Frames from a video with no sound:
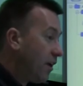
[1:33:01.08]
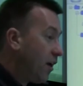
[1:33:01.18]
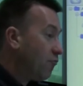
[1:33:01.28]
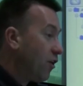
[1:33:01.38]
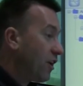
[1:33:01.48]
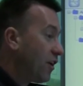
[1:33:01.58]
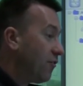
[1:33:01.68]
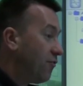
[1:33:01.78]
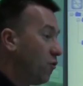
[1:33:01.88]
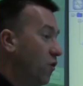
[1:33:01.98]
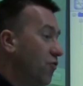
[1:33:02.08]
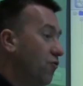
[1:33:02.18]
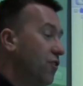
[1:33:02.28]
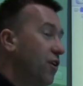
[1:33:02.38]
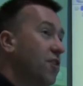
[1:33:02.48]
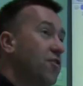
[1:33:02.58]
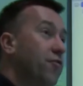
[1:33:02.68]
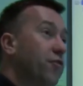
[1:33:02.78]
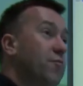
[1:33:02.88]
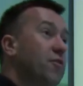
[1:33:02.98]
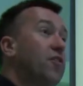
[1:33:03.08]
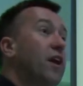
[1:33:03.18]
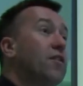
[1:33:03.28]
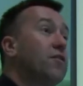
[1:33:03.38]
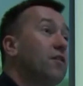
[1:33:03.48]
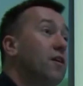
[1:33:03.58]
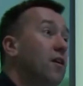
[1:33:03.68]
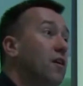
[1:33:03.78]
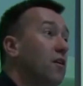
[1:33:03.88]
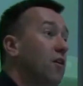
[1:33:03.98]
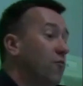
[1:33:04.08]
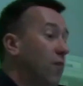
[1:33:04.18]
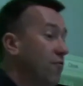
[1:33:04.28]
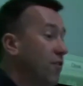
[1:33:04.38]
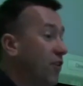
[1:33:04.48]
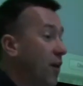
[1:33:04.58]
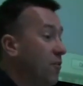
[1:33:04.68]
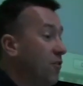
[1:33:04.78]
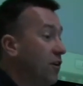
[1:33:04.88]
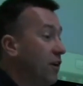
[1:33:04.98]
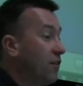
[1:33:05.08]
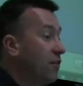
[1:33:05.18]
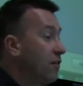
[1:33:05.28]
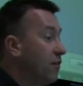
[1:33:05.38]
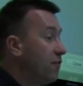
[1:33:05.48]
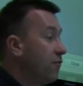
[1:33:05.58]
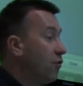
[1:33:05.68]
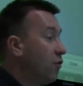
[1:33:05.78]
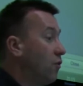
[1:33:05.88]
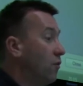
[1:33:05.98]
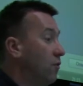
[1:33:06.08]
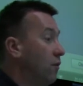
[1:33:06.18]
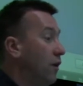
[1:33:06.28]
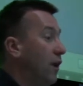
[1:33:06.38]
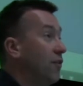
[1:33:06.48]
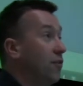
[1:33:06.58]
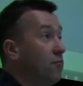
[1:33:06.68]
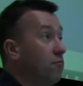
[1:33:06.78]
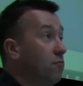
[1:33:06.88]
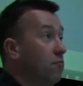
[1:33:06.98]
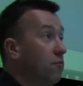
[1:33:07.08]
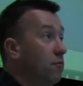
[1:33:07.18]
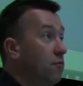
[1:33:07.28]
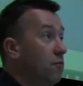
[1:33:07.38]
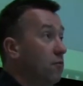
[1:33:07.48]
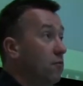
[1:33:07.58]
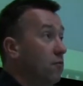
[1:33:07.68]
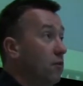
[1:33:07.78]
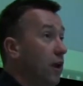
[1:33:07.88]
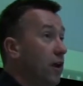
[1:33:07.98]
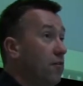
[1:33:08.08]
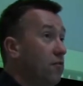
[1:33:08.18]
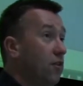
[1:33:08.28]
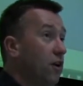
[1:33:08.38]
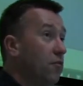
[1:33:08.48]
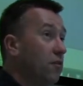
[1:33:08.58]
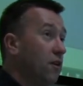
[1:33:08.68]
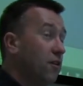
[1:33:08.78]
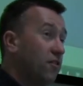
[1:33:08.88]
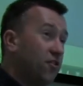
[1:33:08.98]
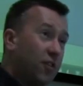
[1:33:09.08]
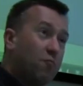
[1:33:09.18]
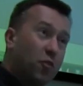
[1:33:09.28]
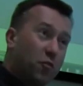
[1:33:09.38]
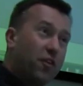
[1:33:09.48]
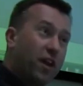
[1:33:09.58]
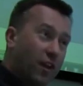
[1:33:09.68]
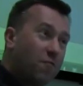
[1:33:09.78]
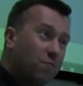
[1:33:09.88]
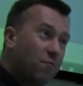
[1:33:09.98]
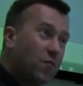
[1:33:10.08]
I'm running at four hundred ninety-three percent of my risk appetite for London. Okay, so it's a simple thing,